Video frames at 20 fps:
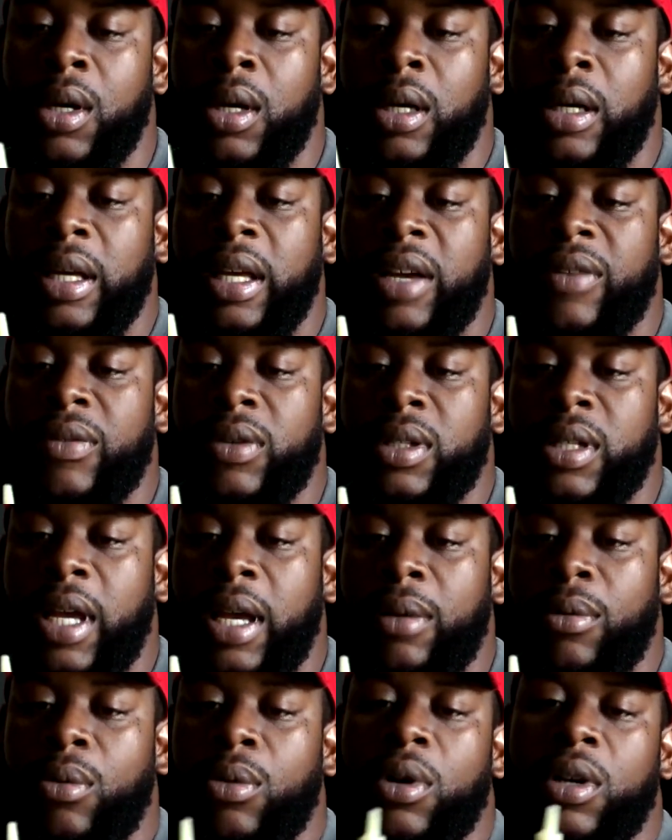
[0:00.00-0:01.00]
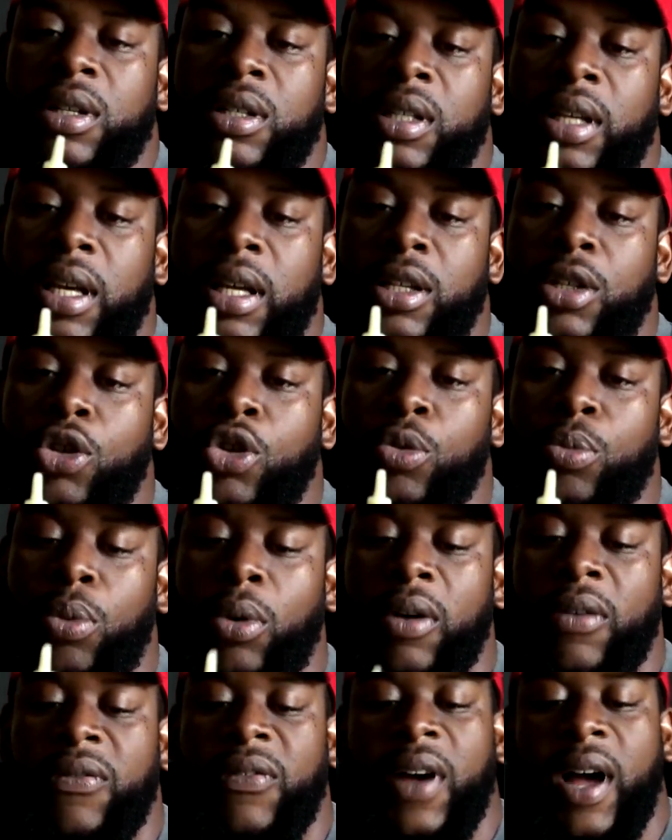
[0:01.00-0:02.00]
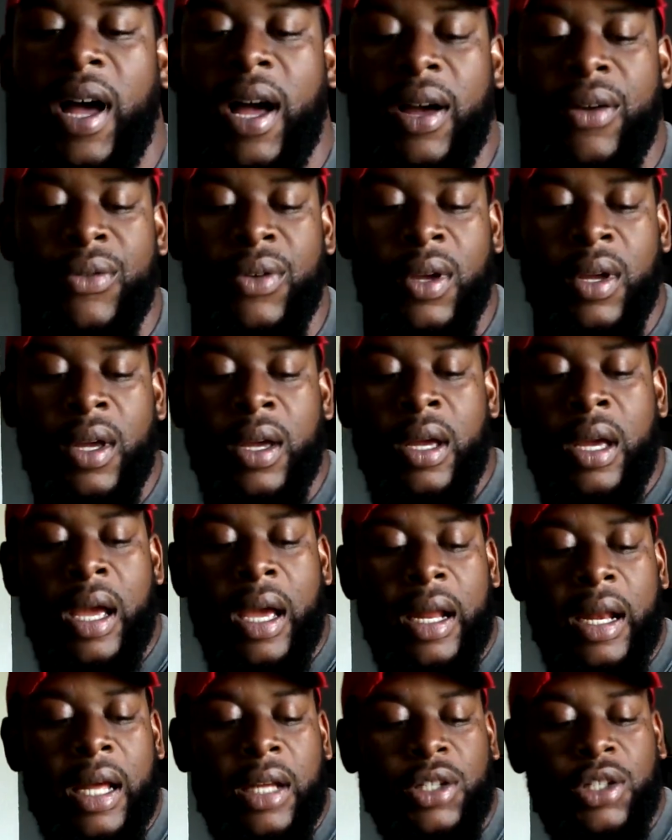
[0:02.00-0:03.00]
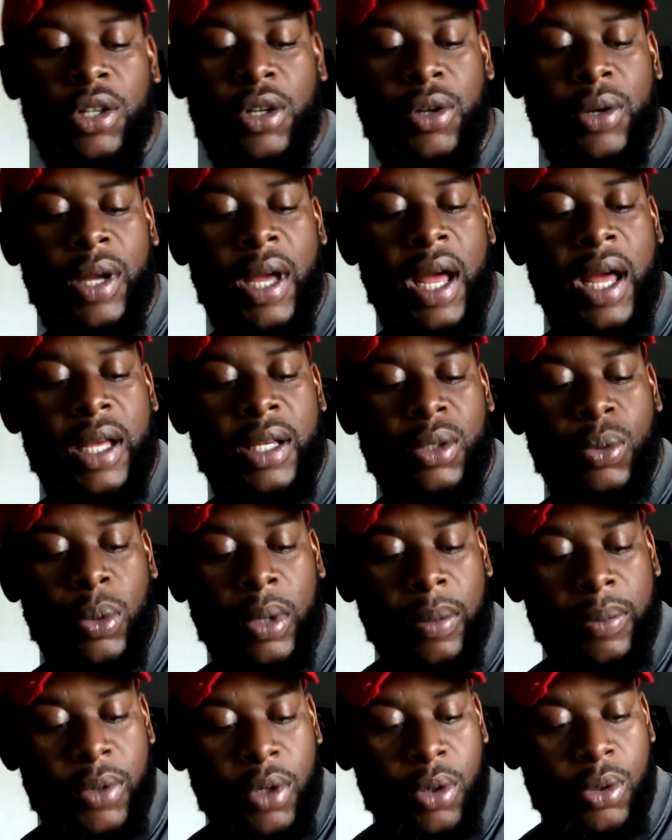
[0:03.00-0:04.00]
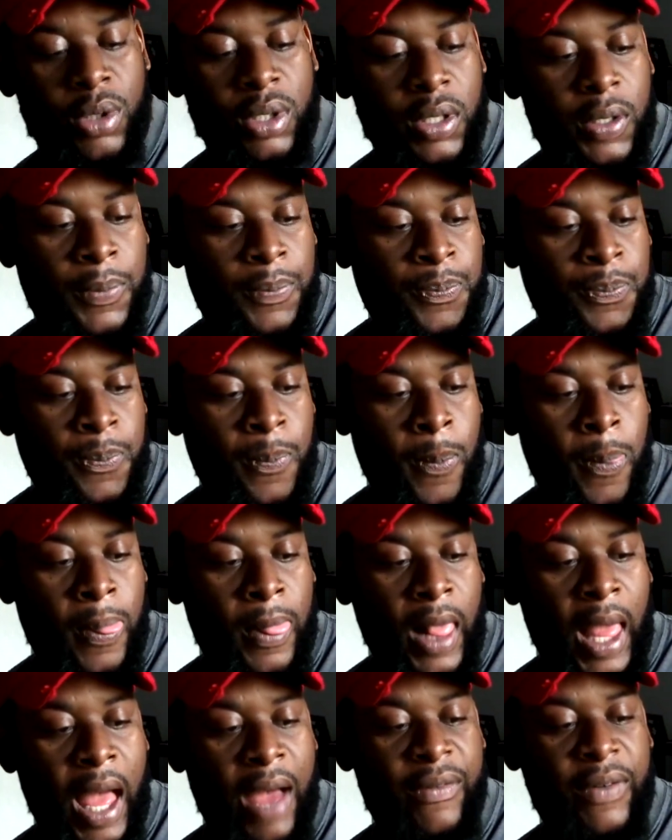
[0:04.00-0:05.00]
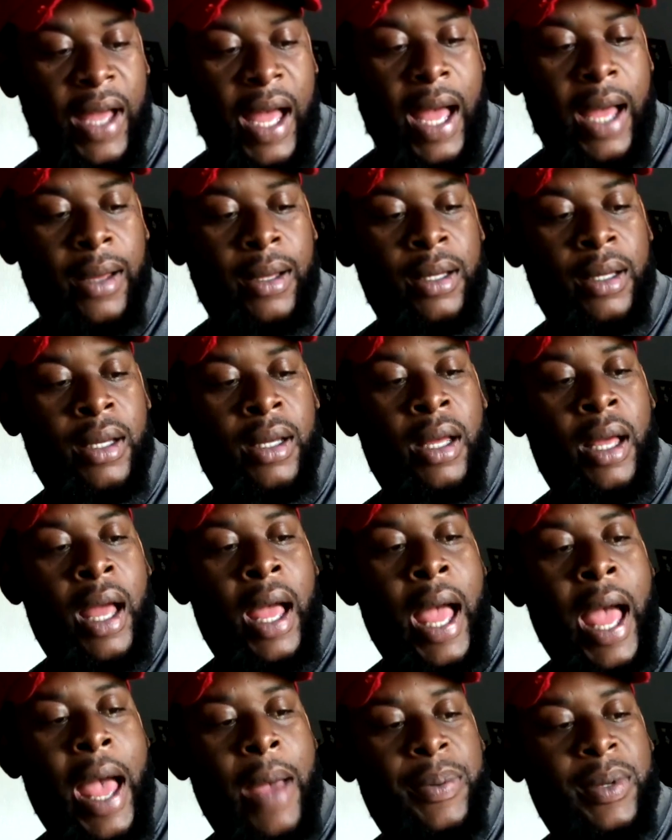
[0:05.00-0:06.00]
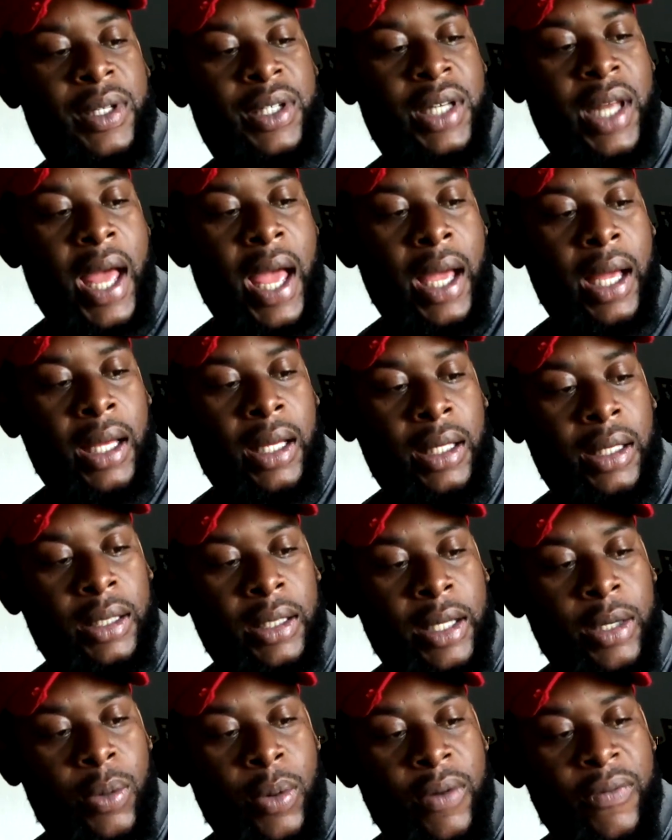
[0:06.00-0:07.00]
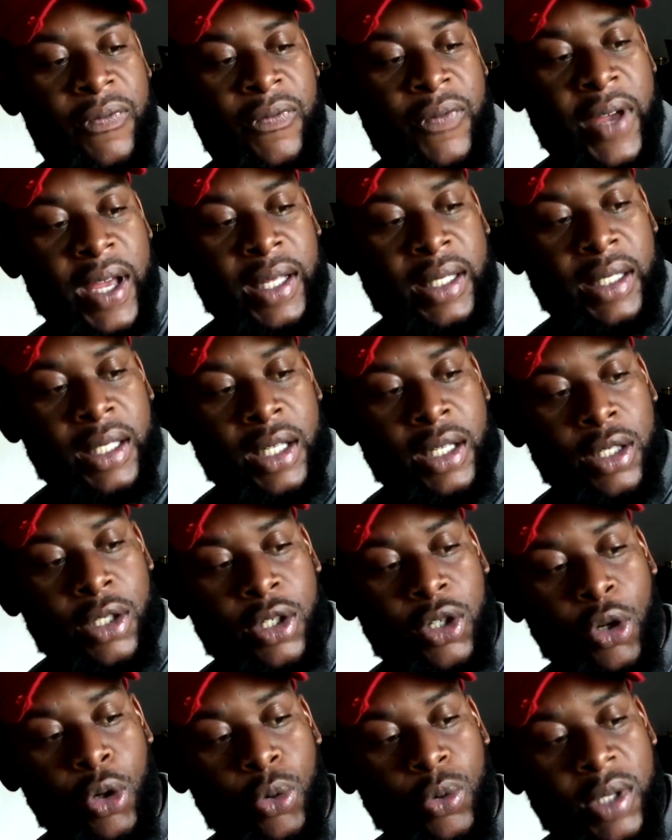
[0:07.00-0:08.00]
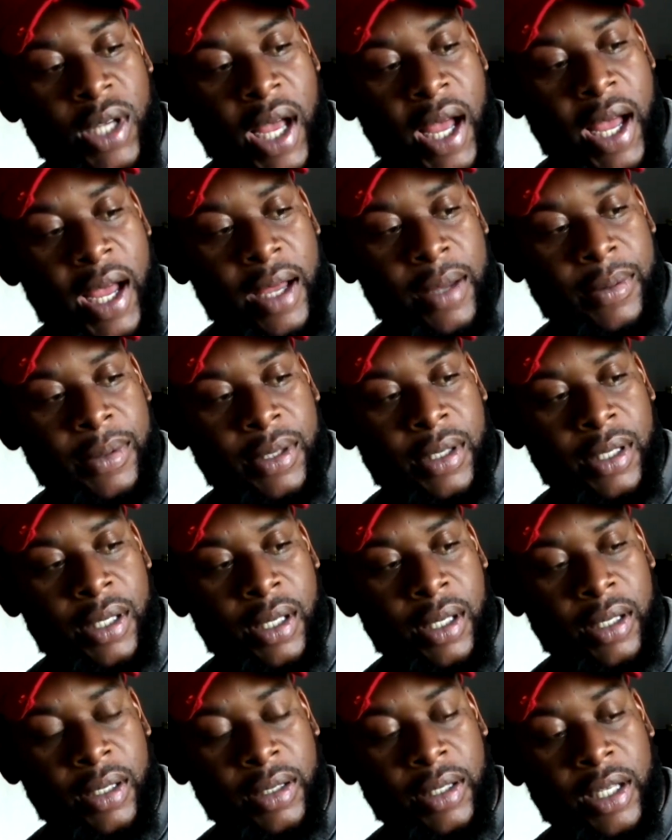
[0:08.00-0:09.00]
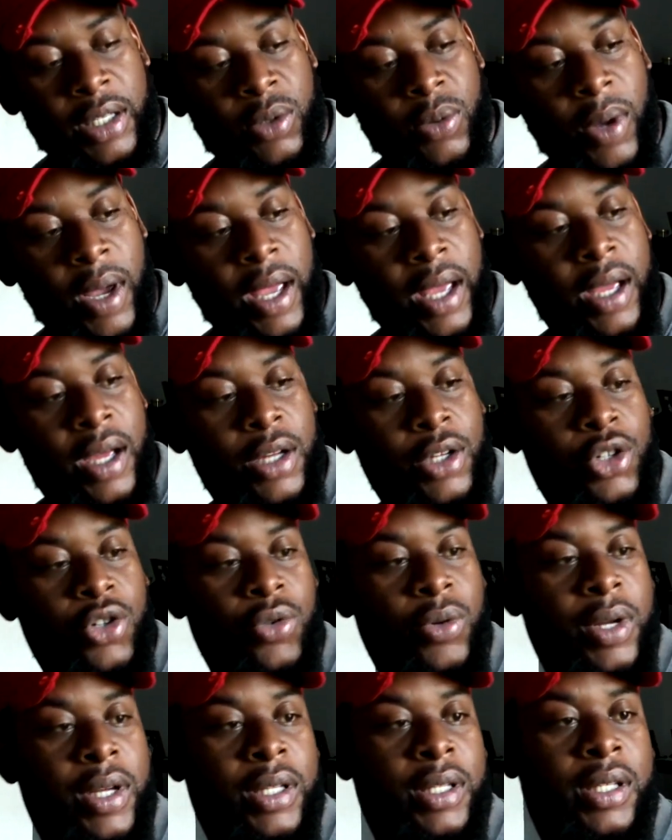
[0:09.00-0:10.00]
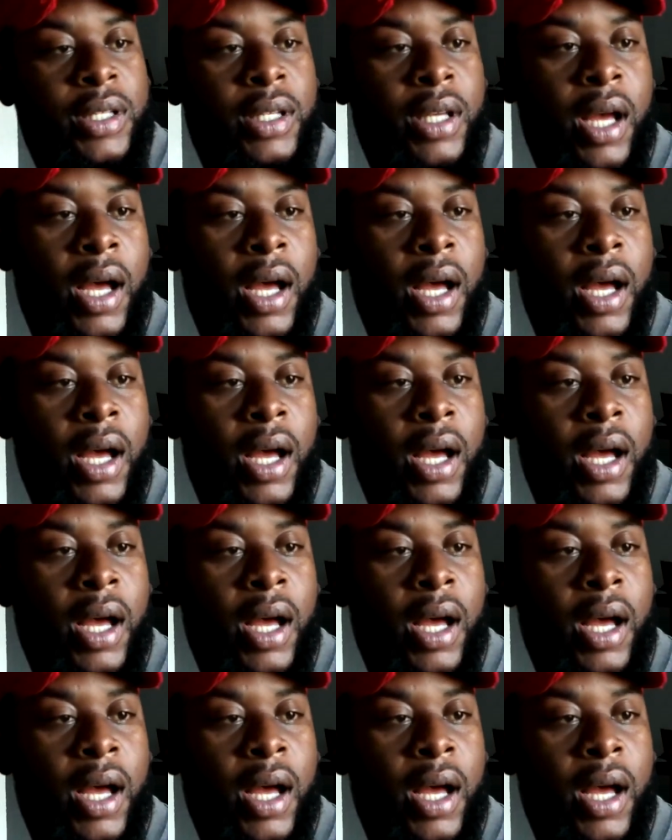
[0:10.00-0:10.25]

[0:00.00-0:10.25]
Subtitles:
give or take. We're going to say it's 2.5, and I'll show you guys what I'm using. I've got Happy Jack Liquid Vic 2 times. This right here treats